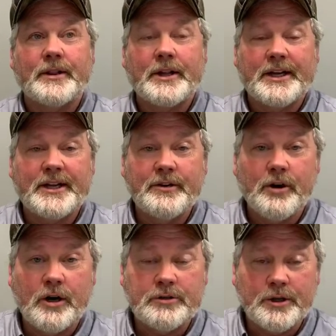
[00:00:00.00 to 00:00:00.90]
letting
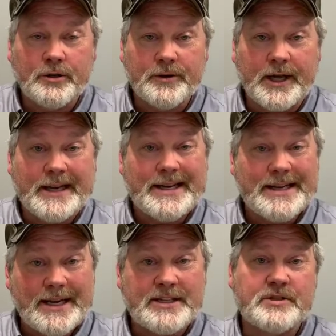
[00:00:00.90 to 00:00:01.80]
you all know that
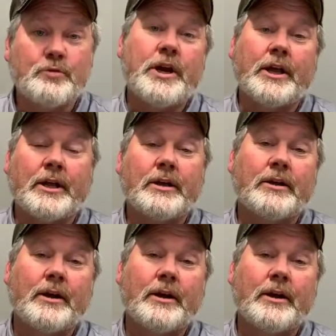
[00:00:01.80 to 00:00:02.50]
next week